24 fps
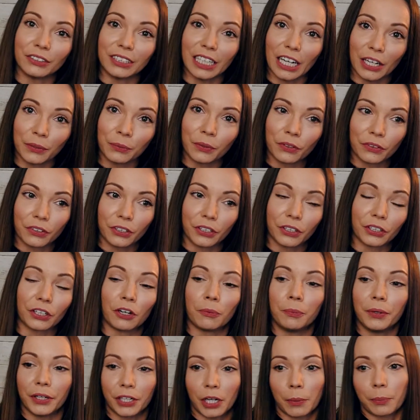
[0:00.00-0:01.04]
down with her to go
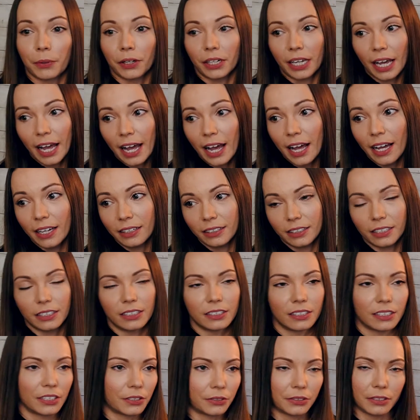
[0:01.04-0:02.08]
pick up her cat
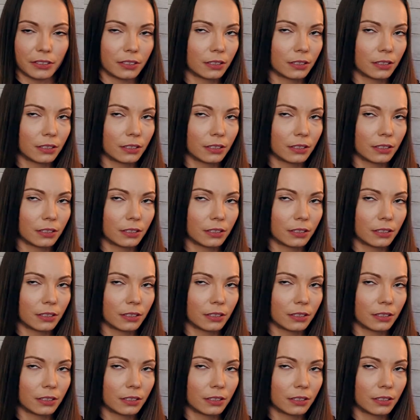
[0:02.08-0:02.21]
because it